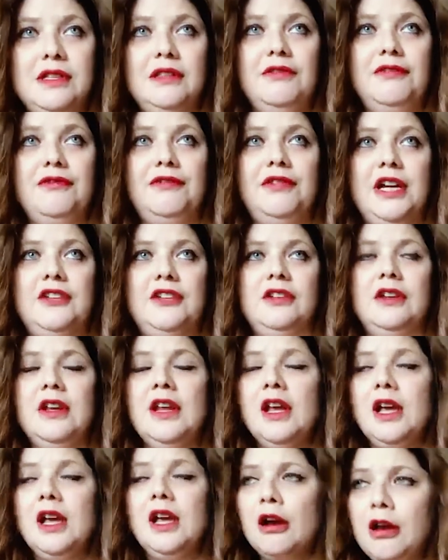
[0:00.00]
in the fridge, and
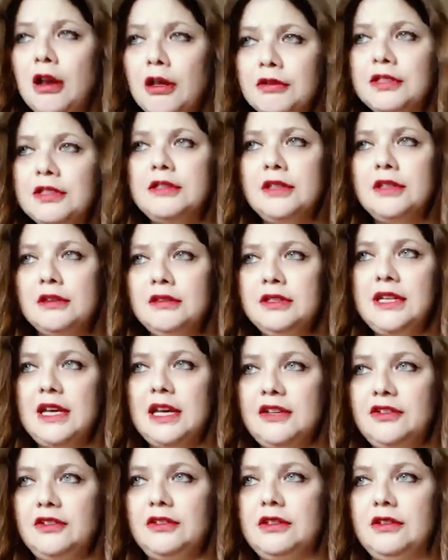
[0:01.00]
close
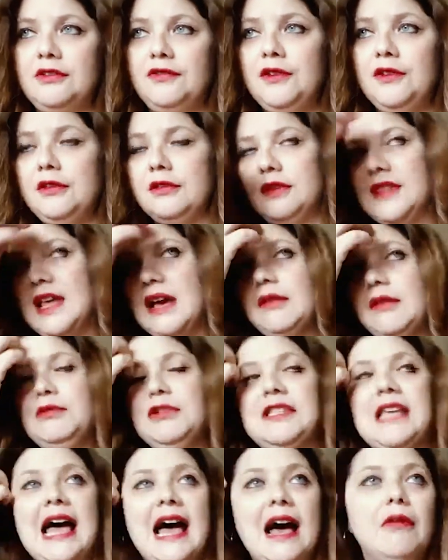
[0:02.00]
associations to food. And that
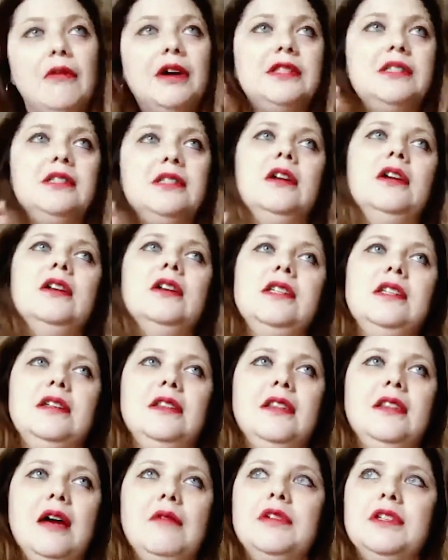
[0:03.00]
was how I started.
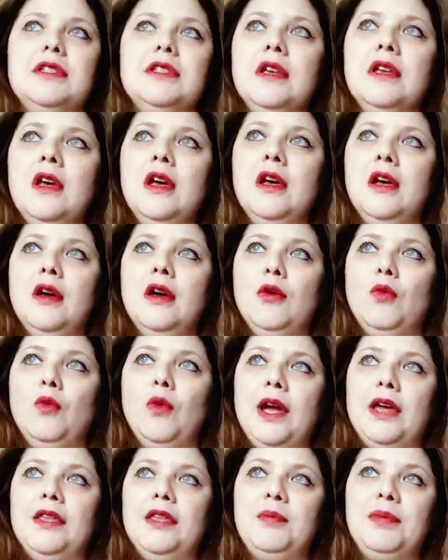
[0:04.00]
And that was
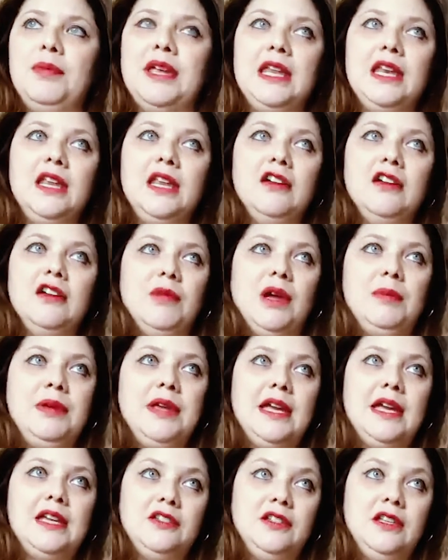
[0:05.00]
where the beginning of my
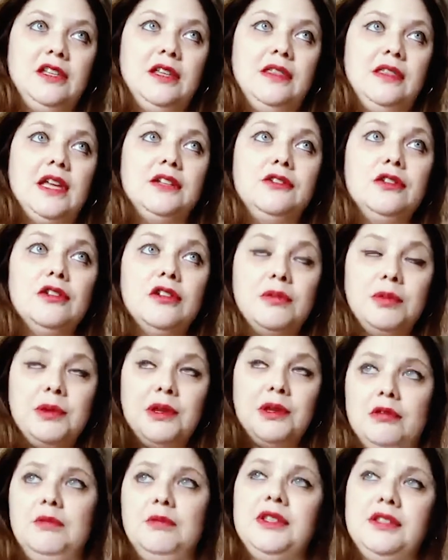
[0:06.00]
PhD then took me
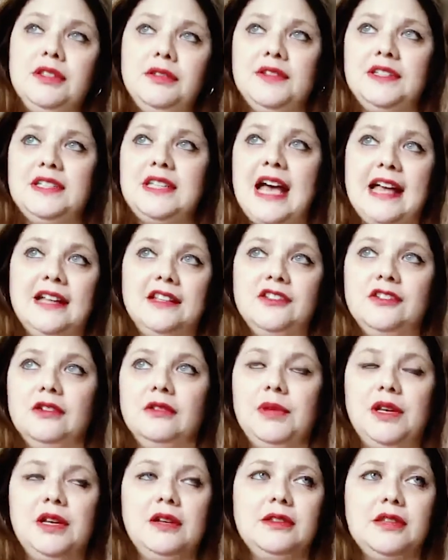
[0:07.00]
a bit of a
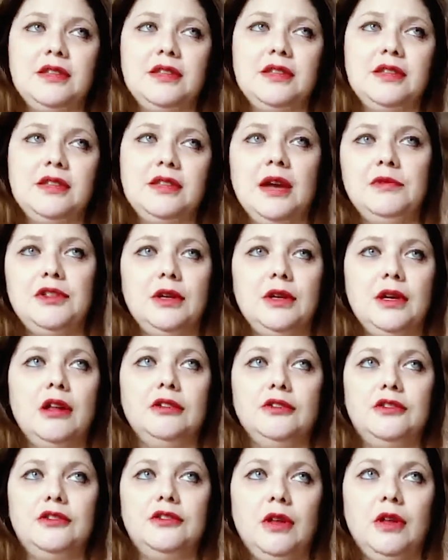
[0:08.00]
tangent, because I'm
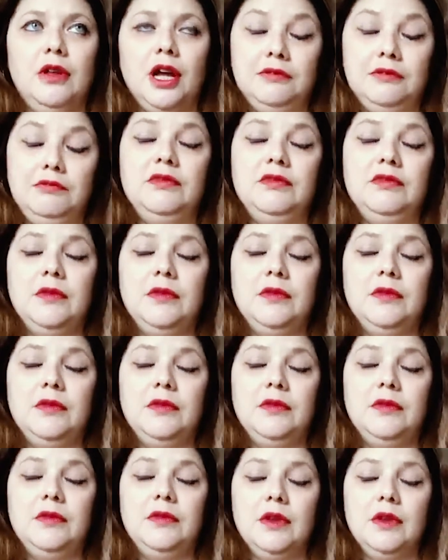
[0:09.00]
doing
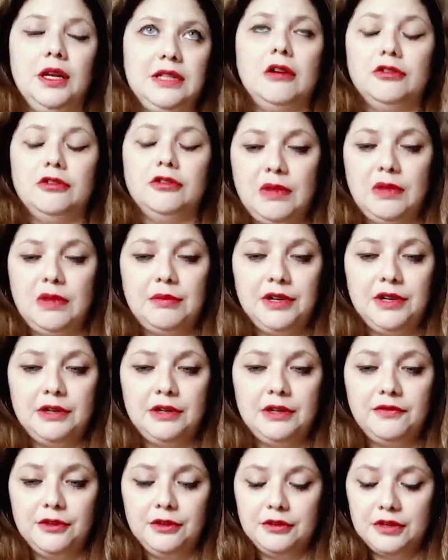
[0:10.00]
I did cultural
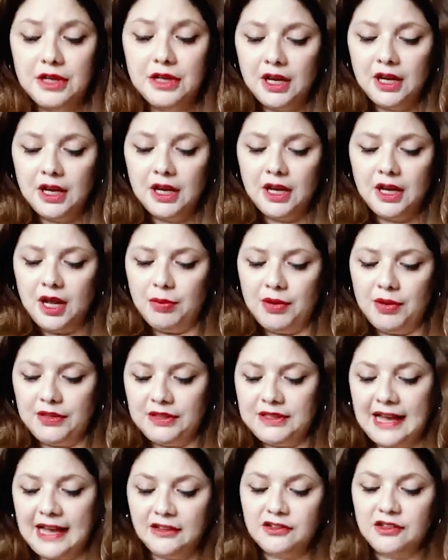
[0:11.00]
memory and food.
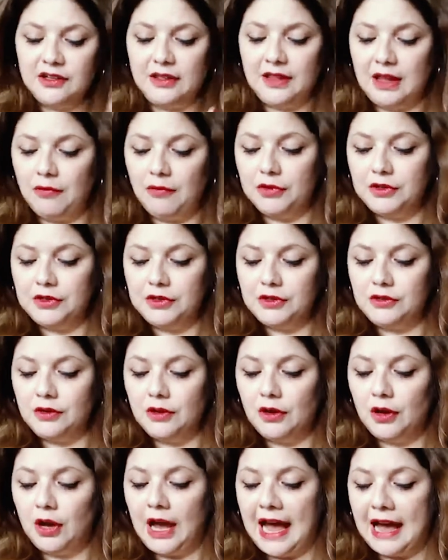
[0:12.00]
But the tangent then
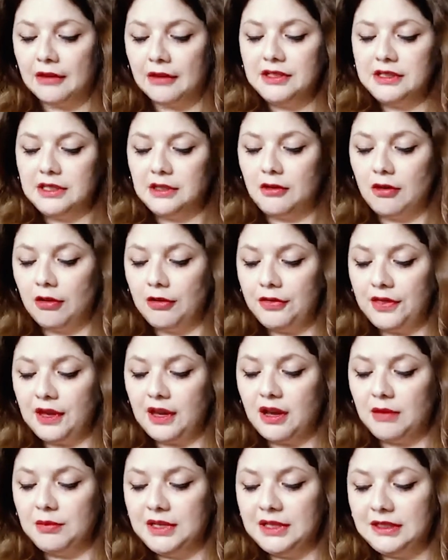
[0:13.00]
was, how does the
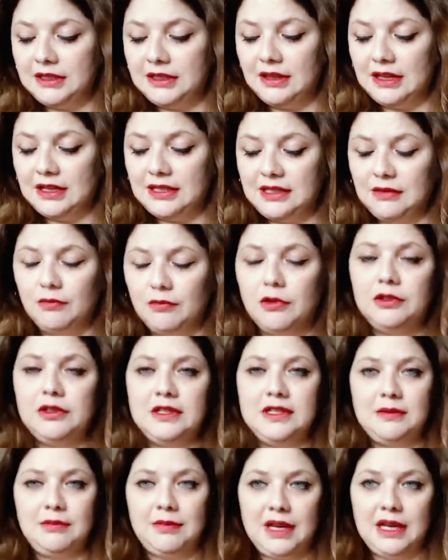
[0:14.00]
Gothic come into this, and what
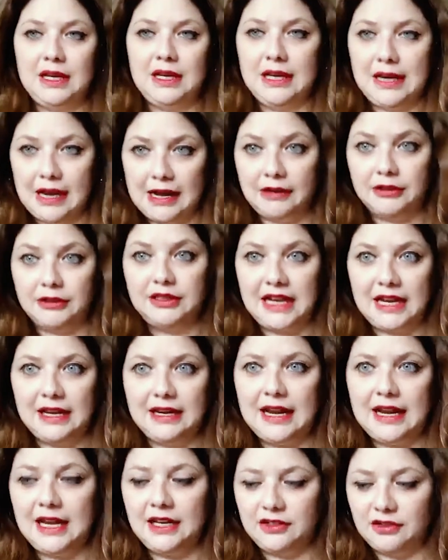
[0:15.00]
does it mean in our day
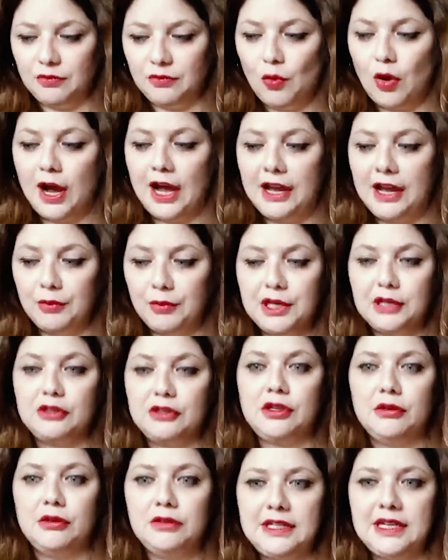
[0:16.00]
and age, and why are we
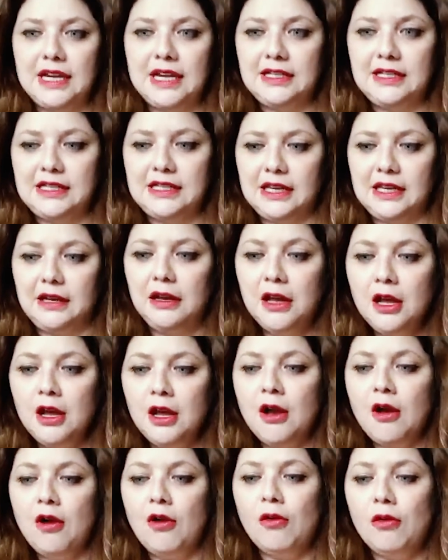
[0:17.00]
associating
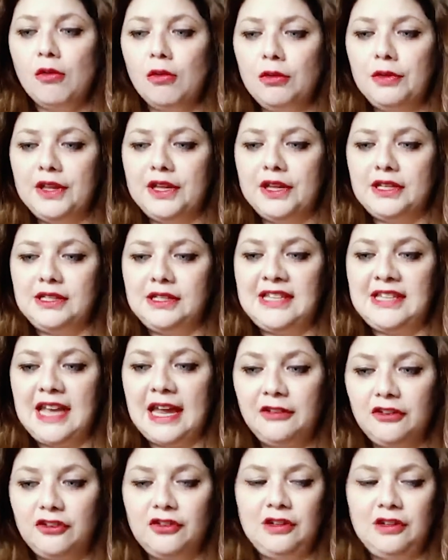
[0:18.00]
all this
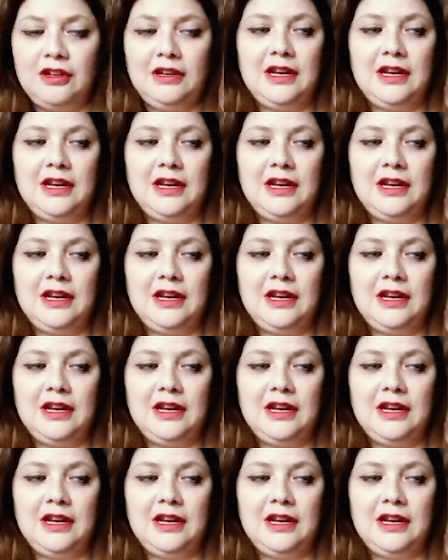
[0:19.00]
tension